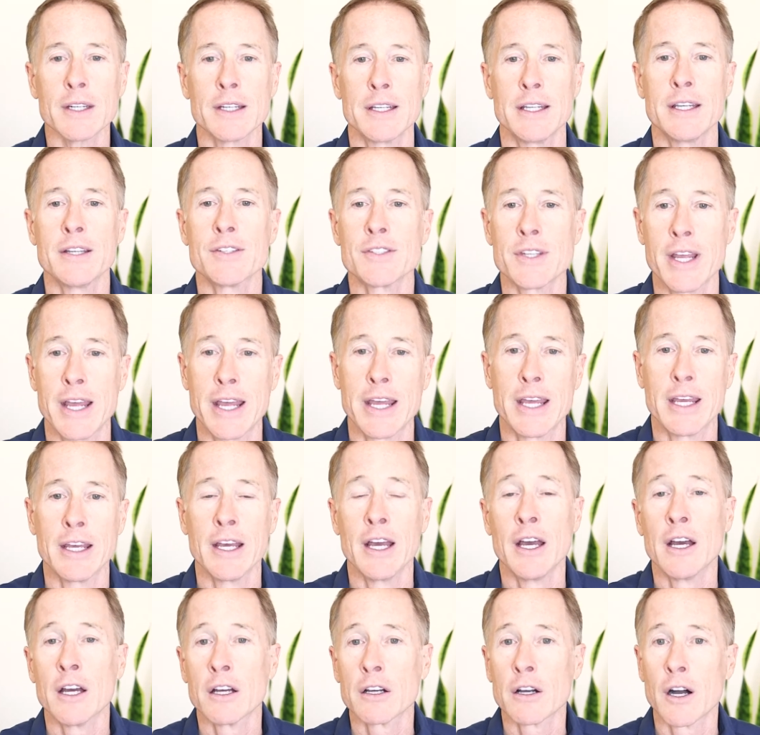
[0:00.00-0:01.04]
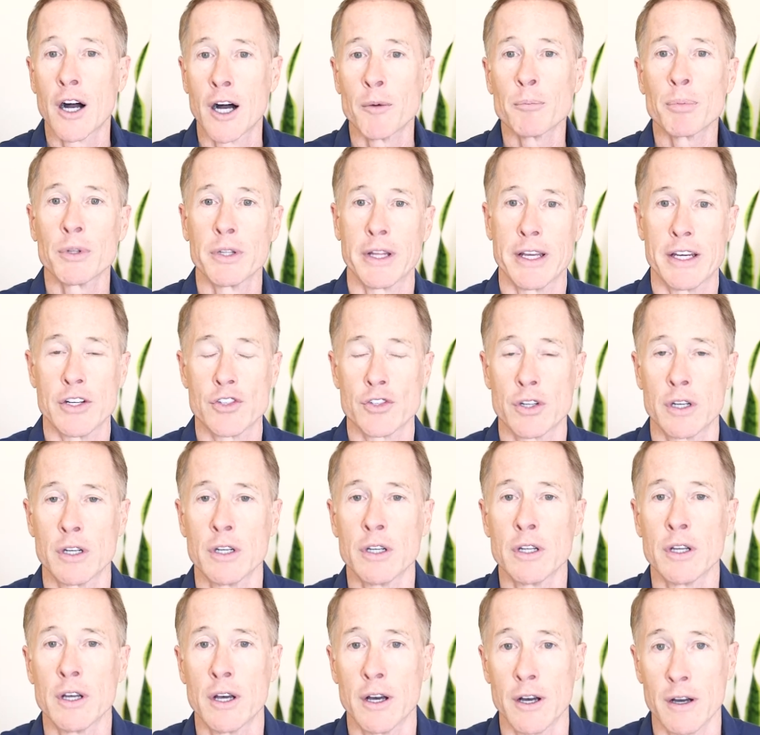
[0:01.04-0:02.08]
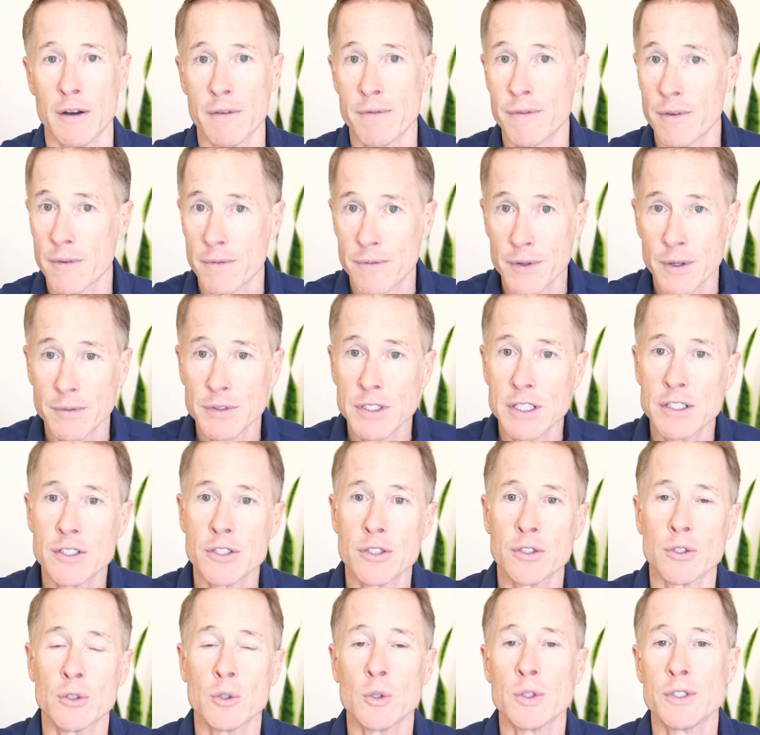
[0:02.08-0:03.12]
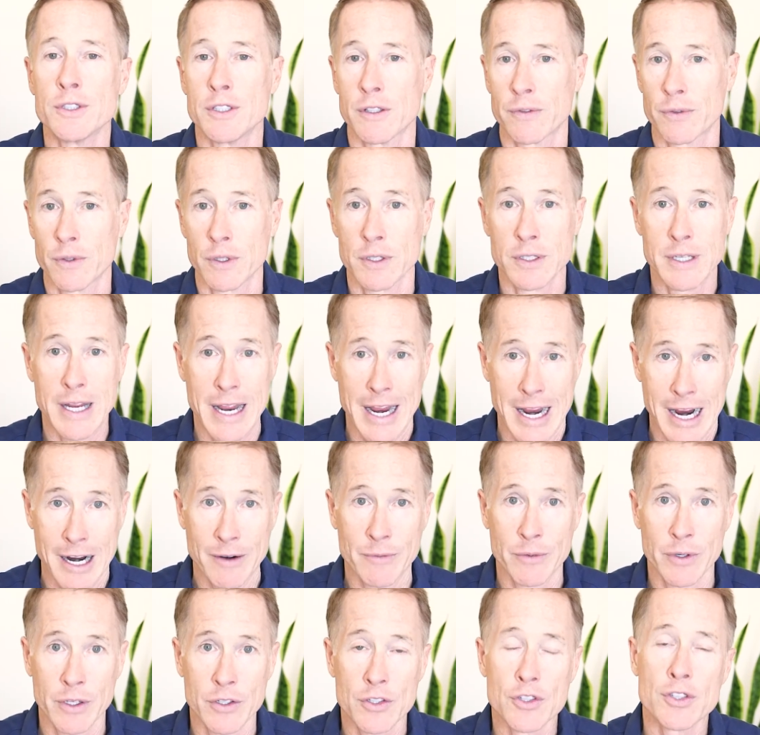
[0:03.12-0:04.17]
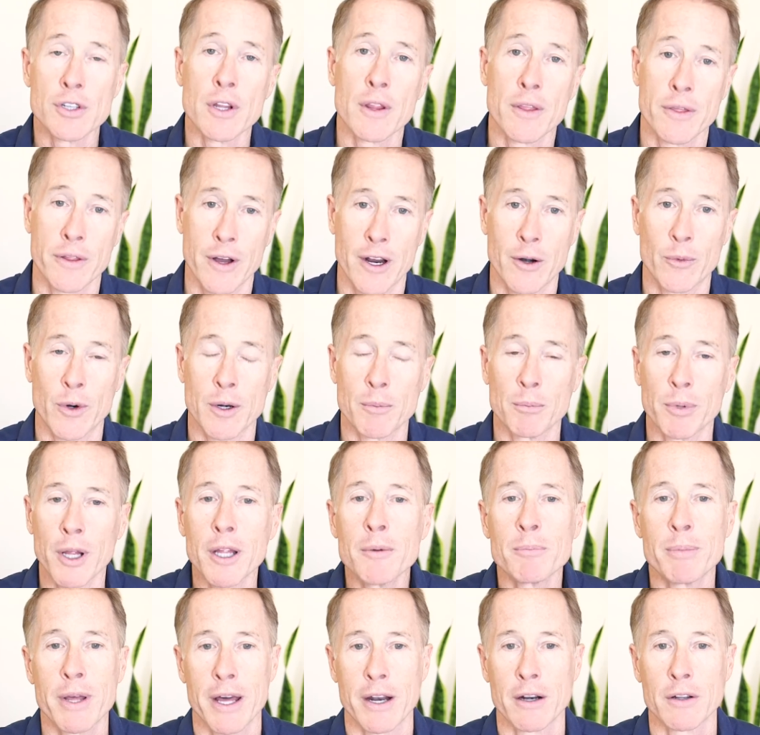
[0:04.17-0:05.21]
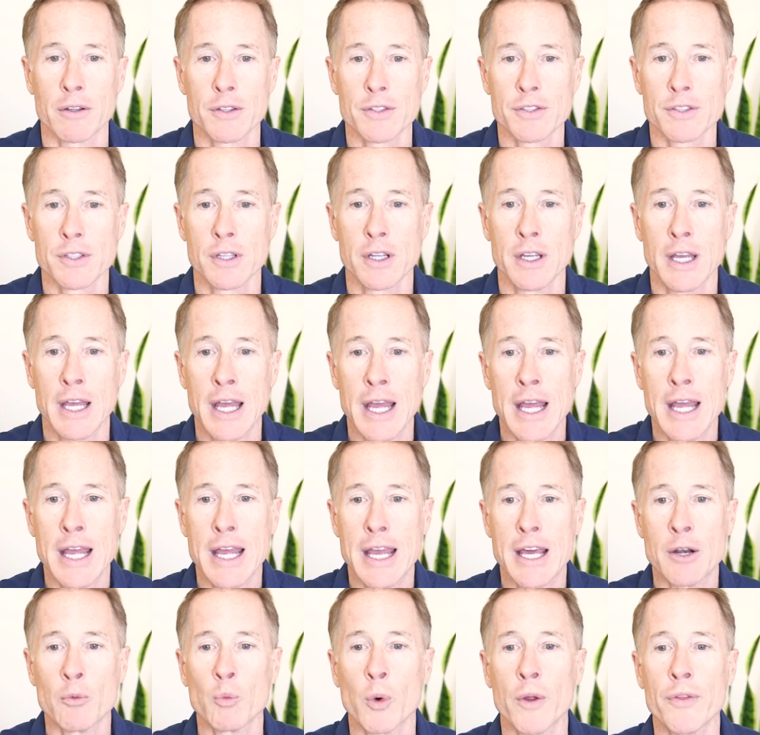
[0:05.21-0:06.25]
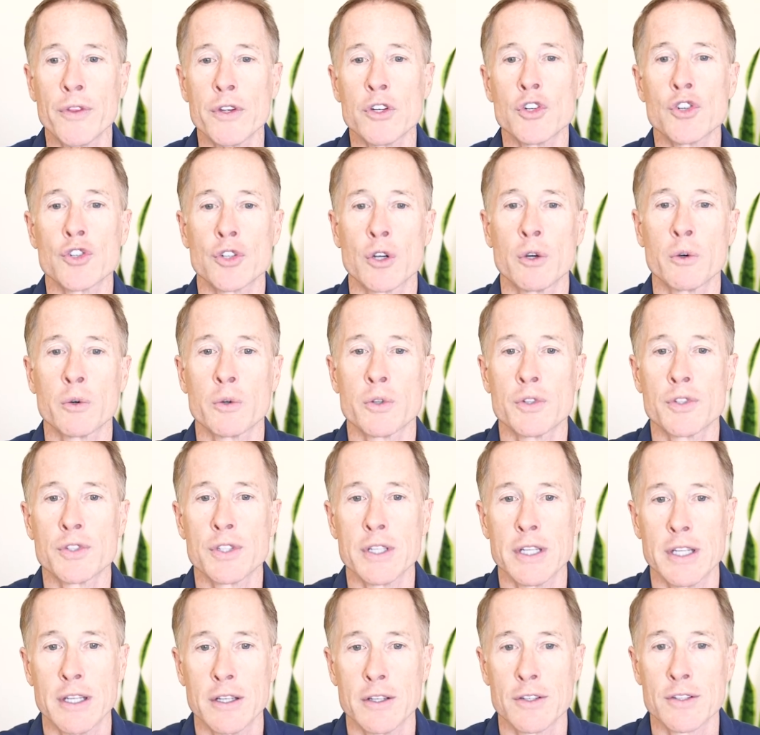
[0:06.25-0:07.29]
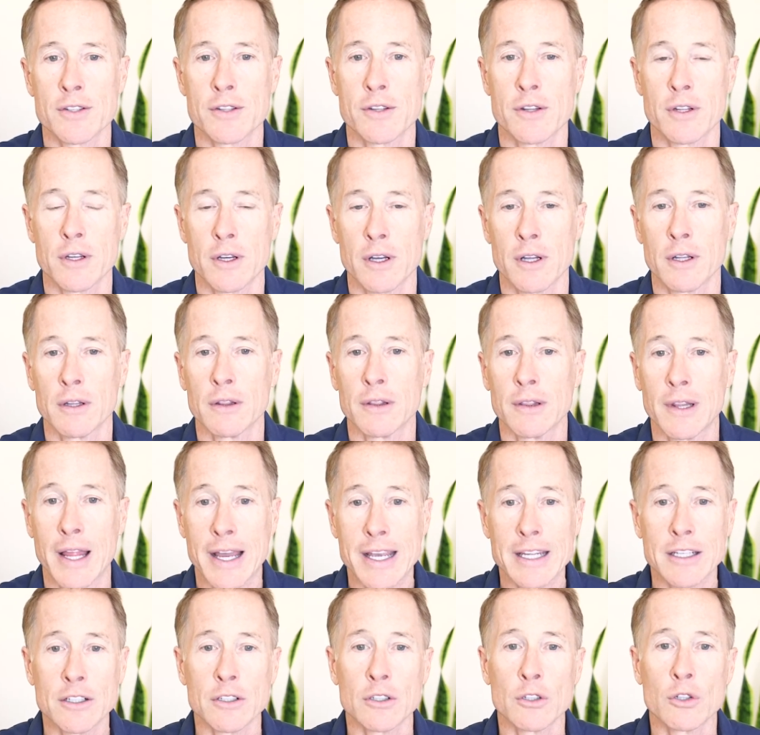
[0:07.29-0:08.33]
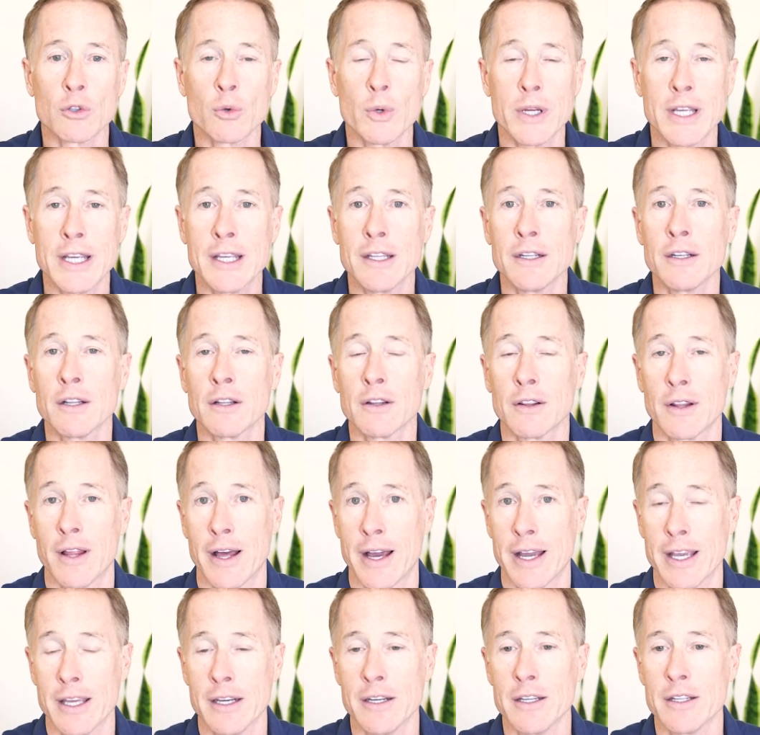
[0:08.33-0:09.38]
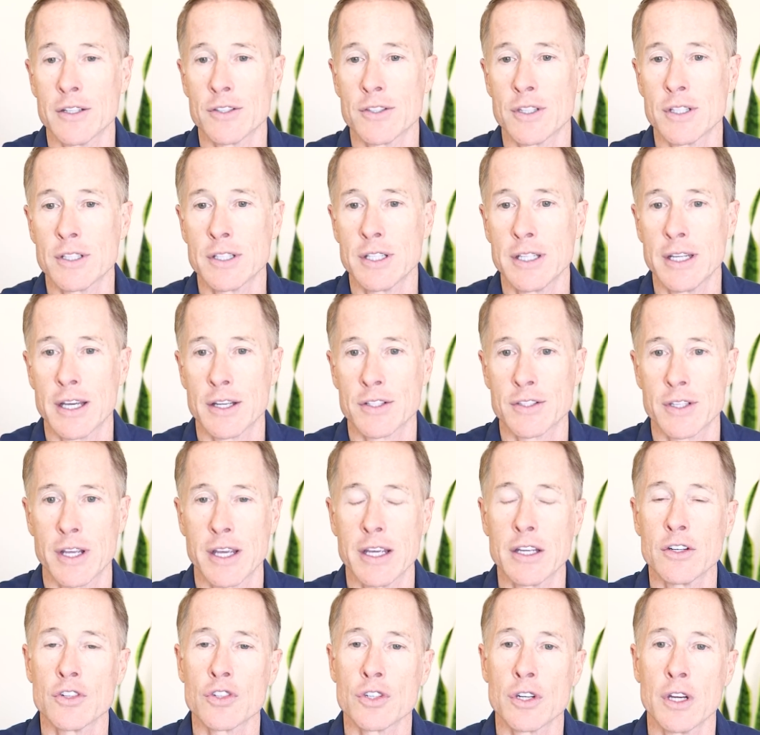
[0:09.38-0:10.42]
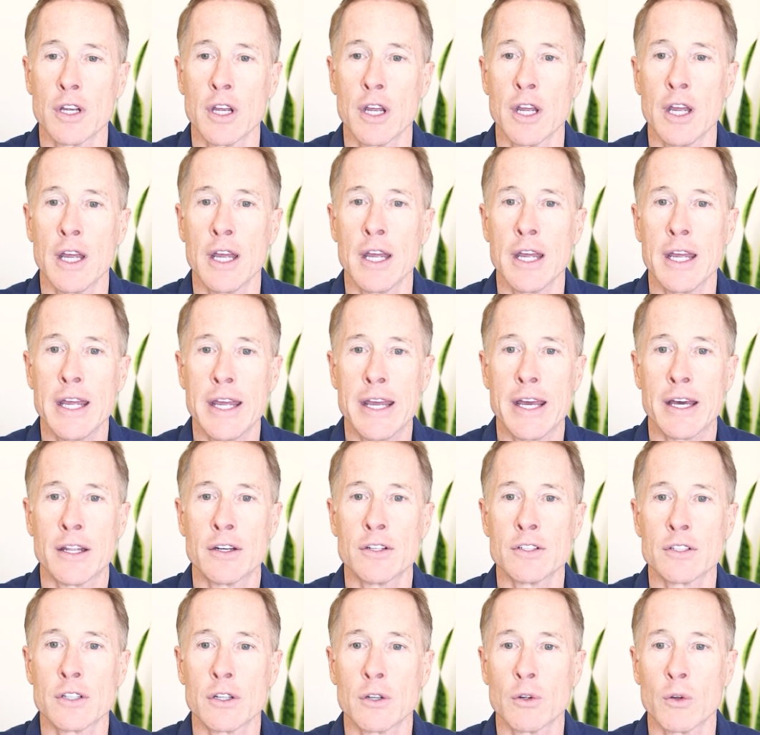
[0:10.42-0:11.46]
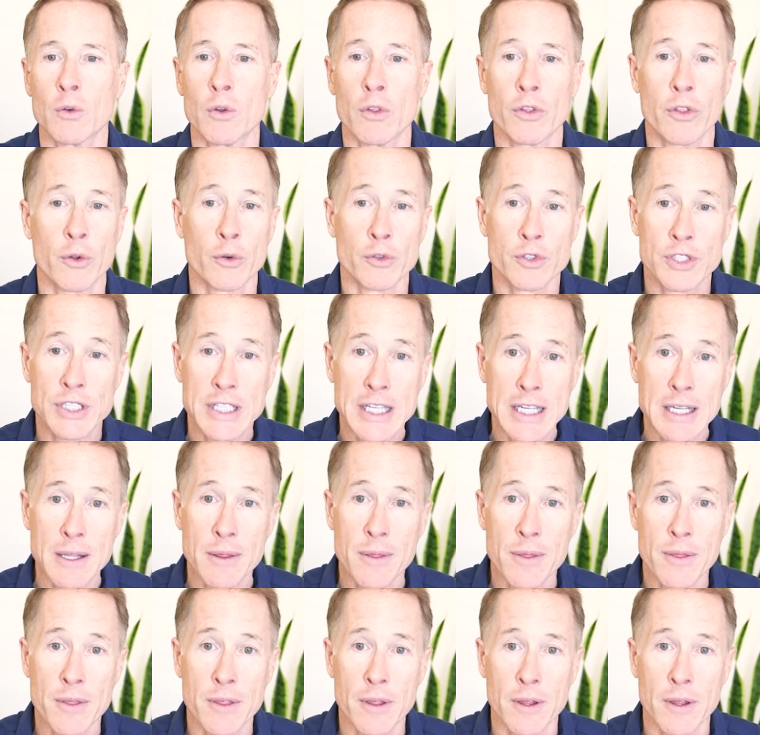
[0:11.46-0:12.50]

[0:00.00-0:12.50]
is a compilation of 52 different averaged thyroid blood panels. And what this shows is the light green line is the TSH, and the T3,